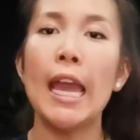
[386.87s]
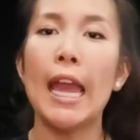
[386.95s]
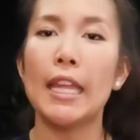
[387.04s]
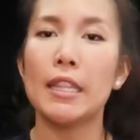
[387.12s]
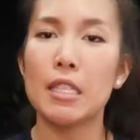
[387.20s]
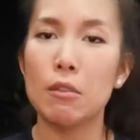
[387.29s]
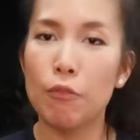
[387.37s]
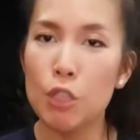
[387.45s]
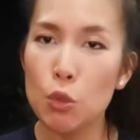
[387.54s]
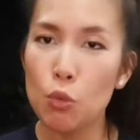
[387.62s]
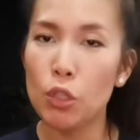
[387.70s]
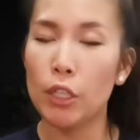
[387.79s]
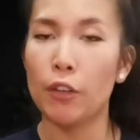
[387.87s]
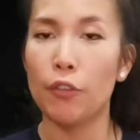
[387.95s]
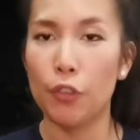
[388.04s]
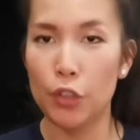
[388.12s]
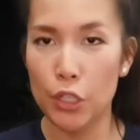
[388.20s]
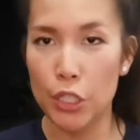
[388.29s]
and this visual
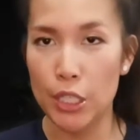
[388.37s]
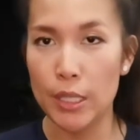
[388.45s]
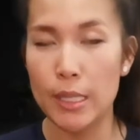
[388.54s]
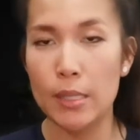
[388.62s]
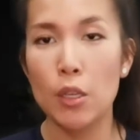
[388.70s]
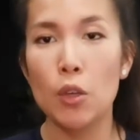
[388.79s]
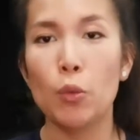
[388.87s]
convergence,